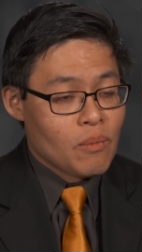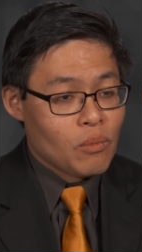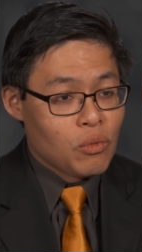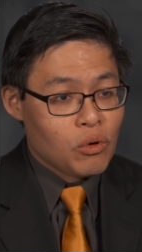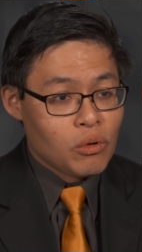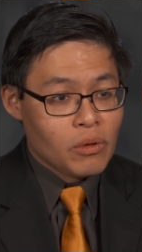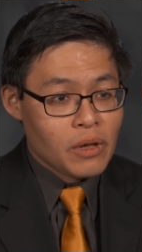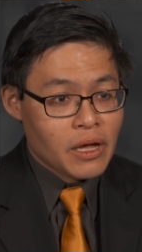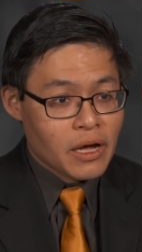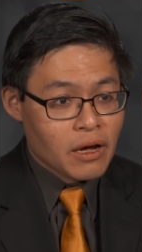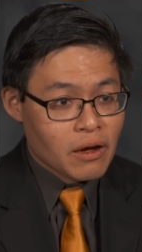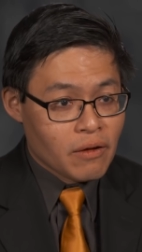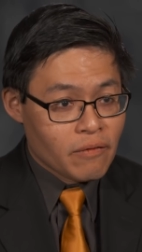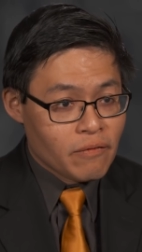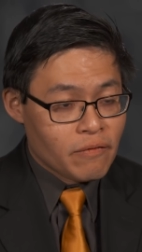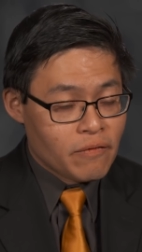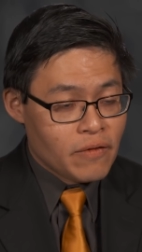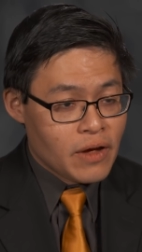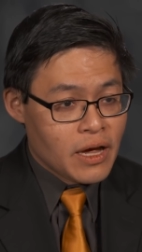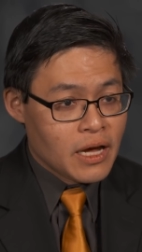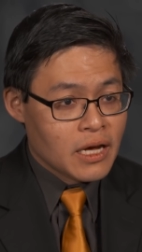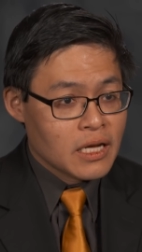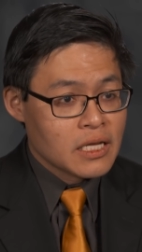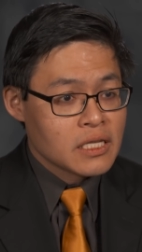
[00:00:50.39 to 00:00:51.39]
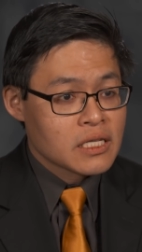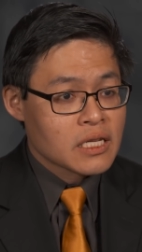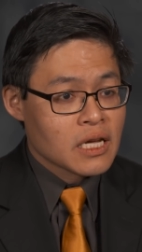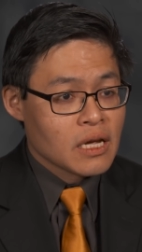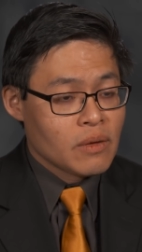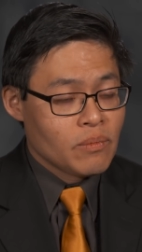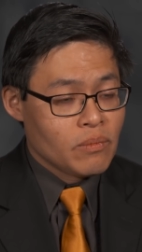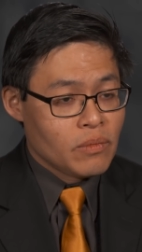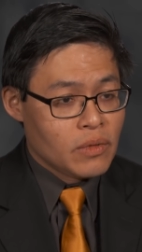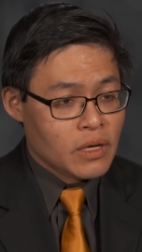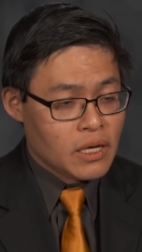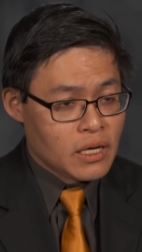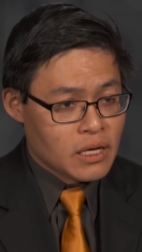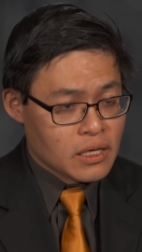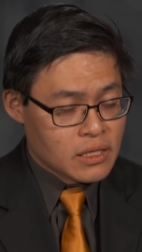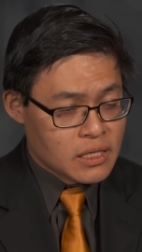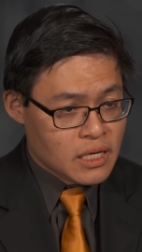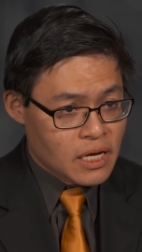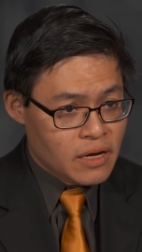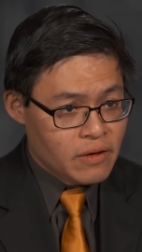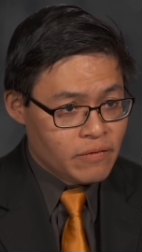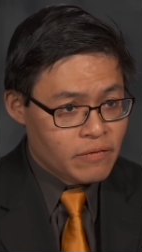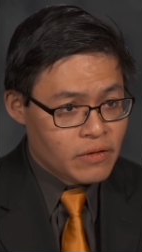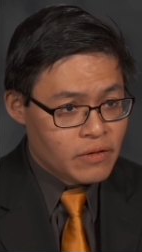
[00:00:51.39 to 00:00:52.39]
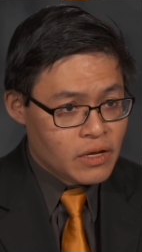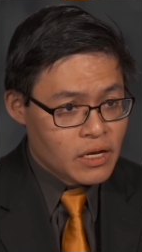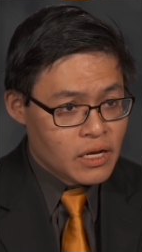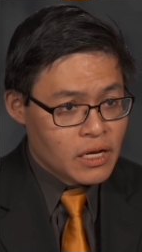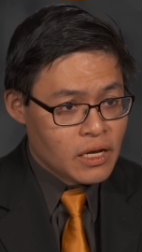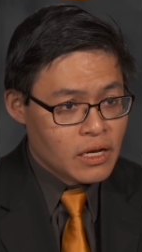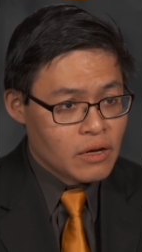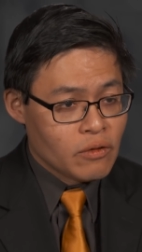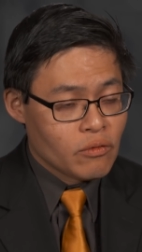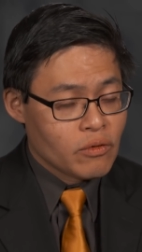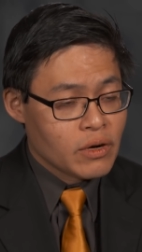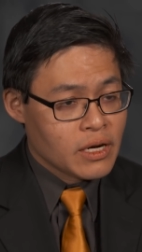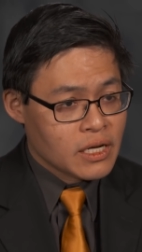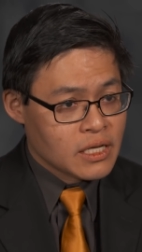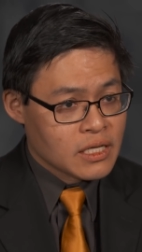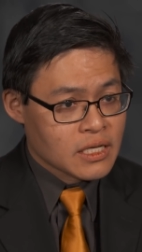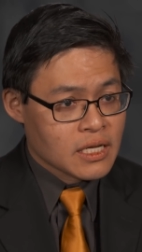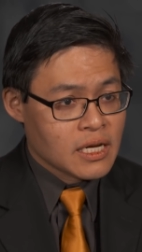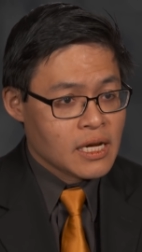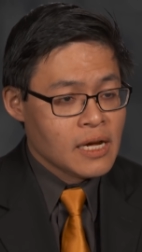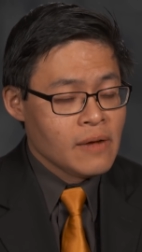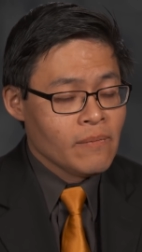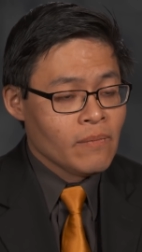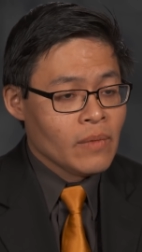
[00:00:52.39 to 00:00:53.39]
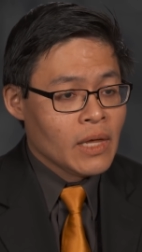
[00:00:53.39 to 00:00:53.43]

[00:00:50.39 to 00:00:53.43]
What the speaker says: pulling on things, can be a safety risk.